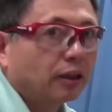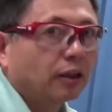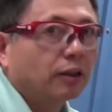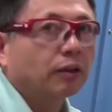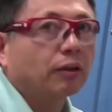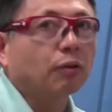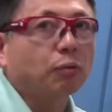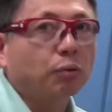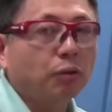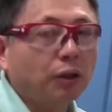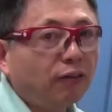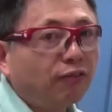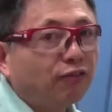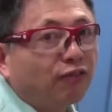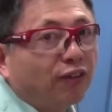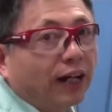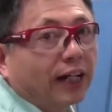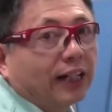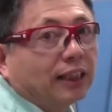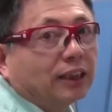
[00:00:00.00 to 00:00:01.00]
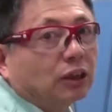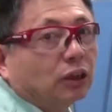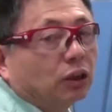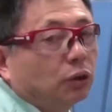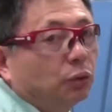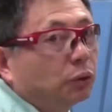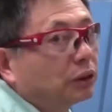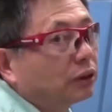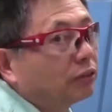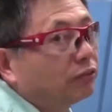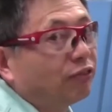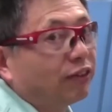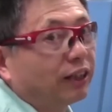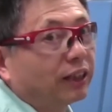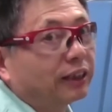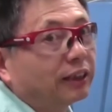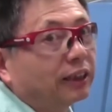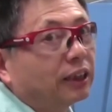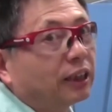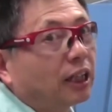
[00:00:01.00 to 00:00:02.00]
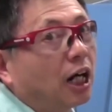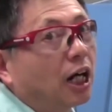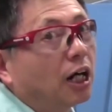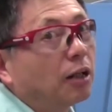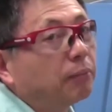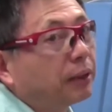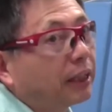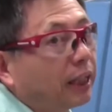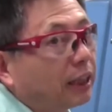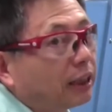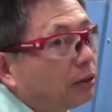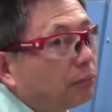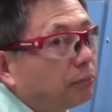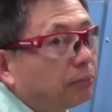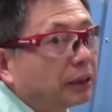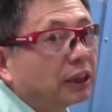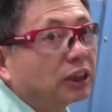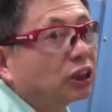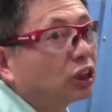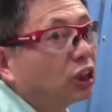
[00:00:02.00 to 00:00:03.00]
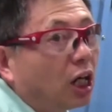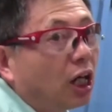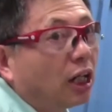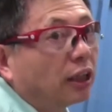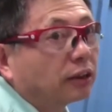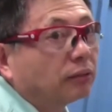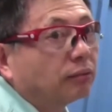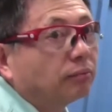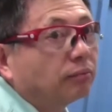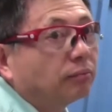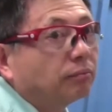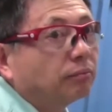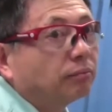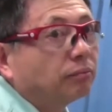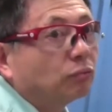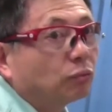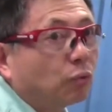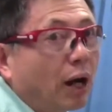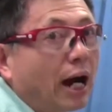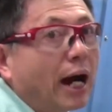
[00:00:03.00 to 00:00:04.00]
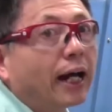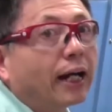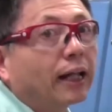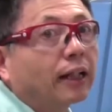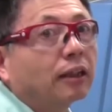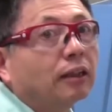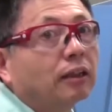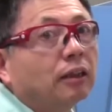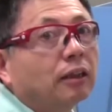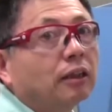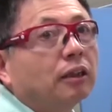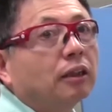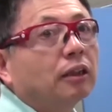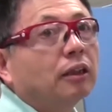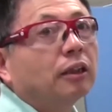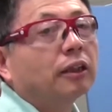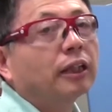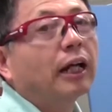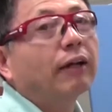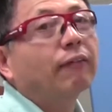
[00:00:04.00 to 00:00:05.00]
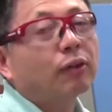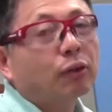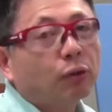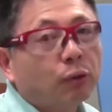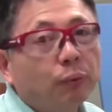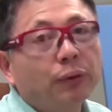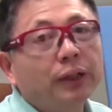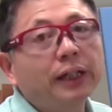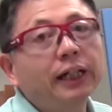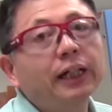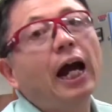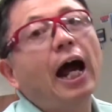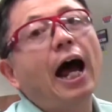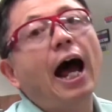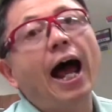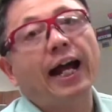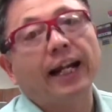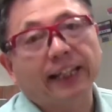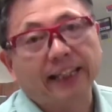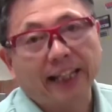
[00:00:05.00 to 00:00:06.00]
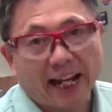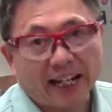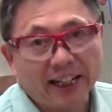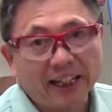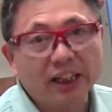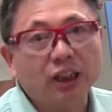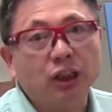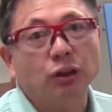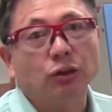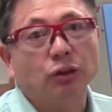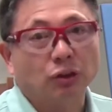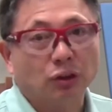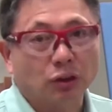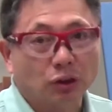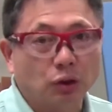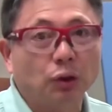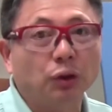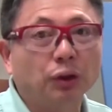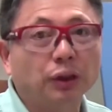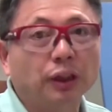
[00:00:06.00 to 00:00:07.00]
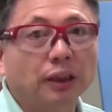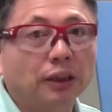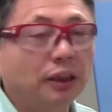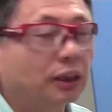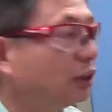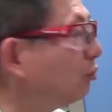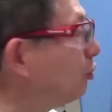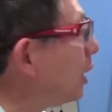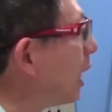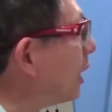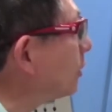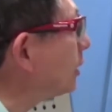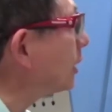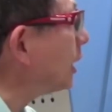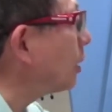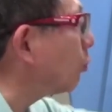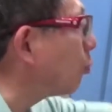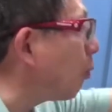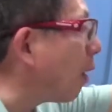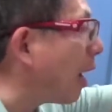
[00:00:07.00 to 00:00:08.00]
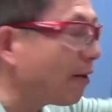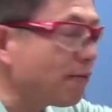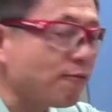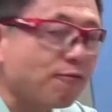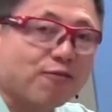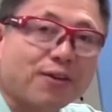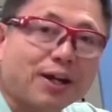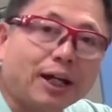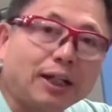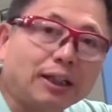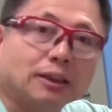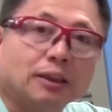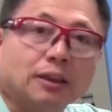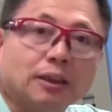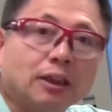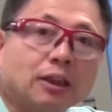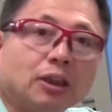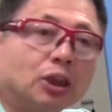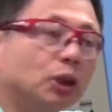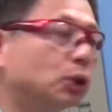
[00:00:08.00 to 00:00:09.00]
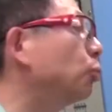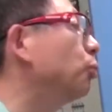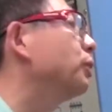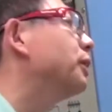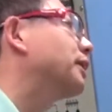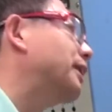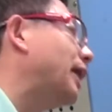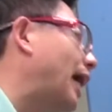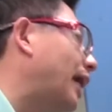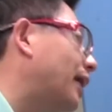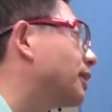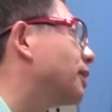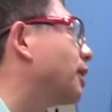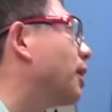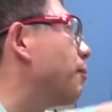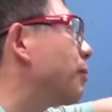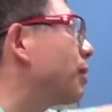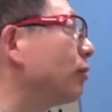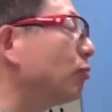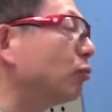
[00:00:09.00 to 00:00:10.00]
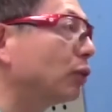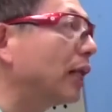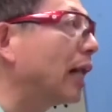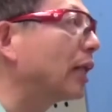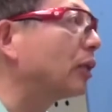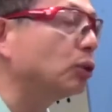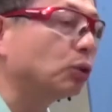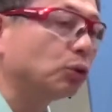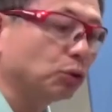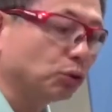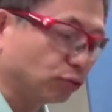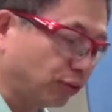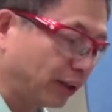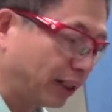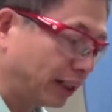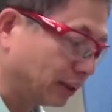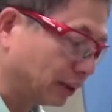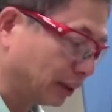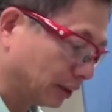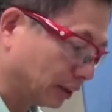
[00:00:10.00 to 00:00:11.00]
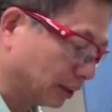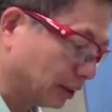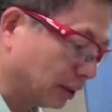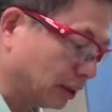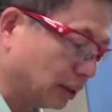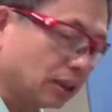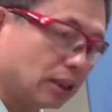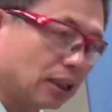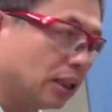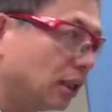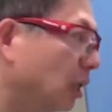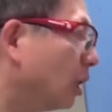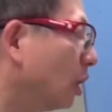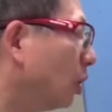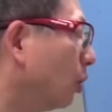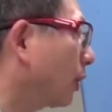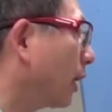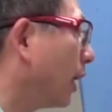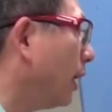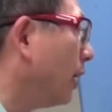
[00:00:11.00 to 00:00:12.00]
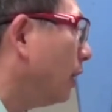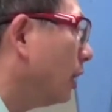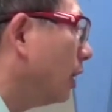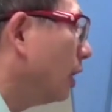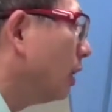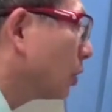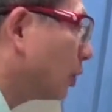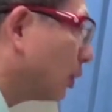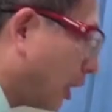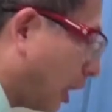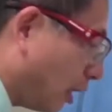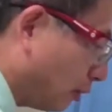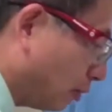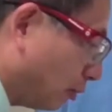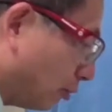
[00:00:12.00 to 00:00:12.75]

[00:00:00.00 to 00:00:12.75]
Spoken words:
the three-phase looks very complicated, but it's not. Why? You have three identical circuits. If you understand one phase, you do exactly the same thing for another two phases. Okay? So now